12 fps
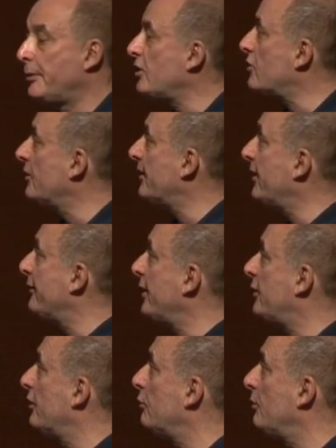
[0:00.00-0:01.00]
patients
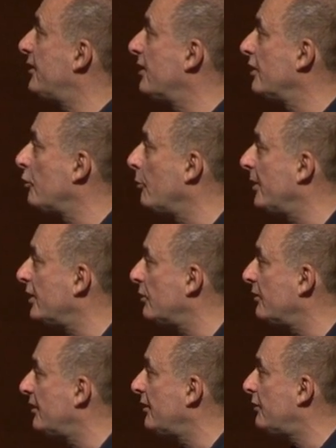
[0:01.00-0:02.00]
affected with
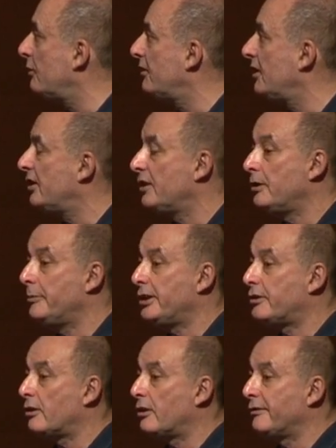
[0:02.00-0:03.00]
cylindromatosis using
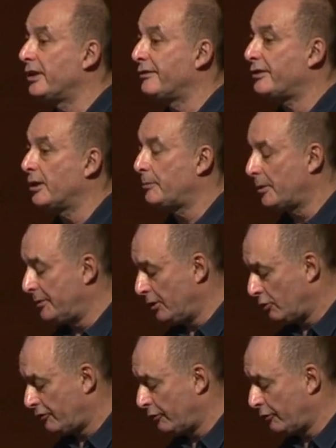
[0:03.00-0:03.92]
inhibitor of NF-kappaB.